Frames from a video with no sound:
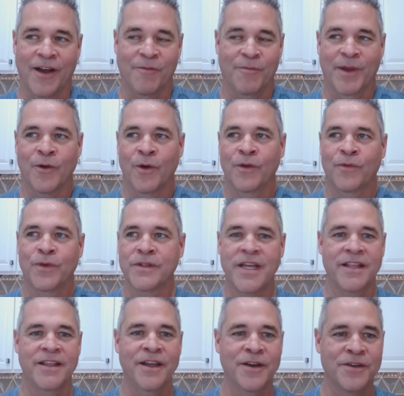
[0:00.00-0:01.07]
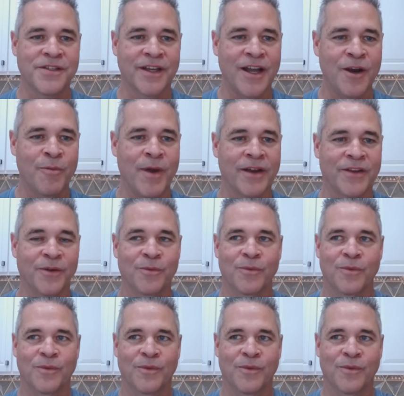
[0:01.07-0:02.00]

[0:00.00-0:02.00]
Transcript: I've been going for 10 years to chiropractor.